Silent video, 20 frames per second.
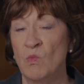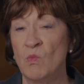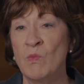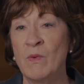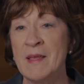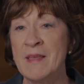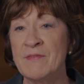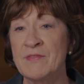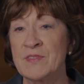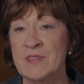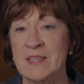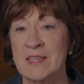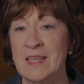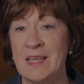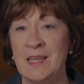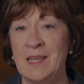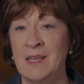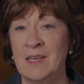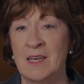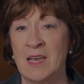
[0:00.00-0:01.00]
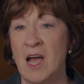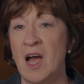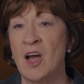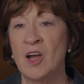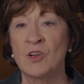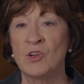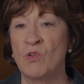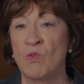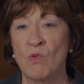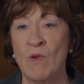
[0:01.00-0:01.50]
We've seen
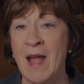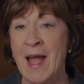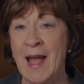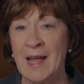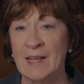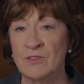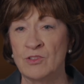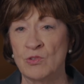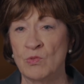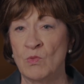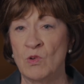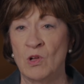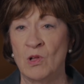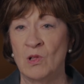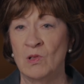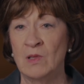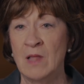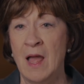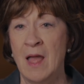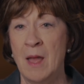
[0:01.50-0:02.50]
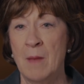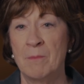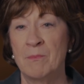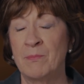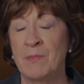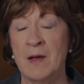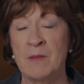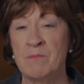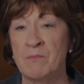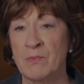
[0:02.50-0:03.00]
a gradual
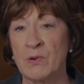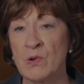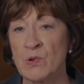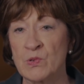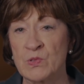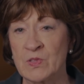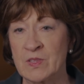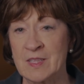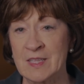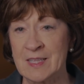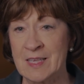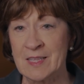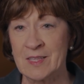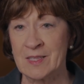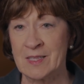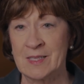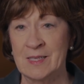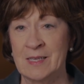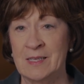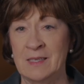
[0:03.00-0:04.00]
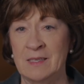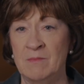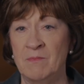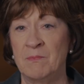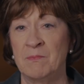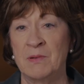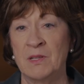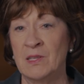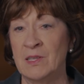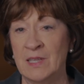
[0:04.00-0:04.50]
but persistent
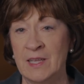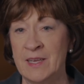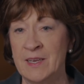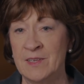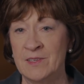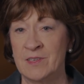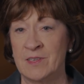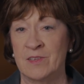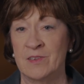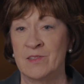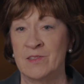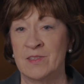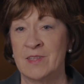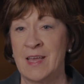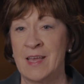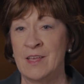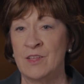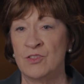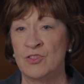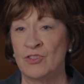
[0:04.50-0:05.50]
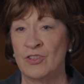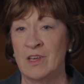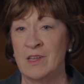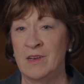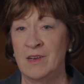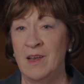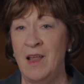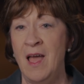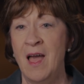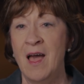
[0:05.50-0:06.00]

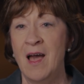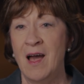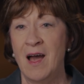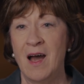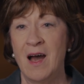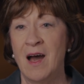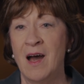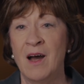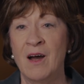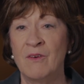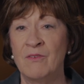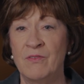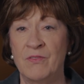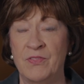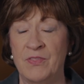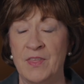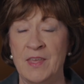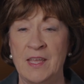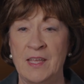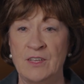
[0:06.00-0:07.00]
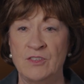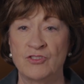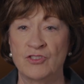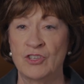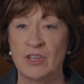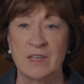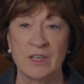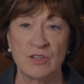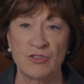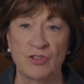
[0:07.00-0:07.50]
politicization of the
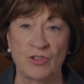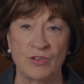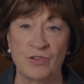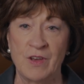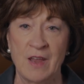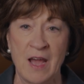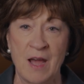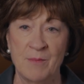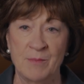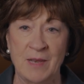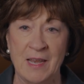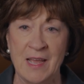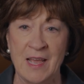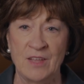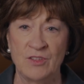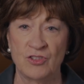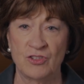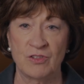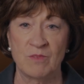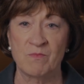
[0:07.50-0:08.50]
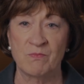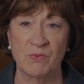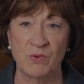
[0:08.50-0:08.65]
judicial nomination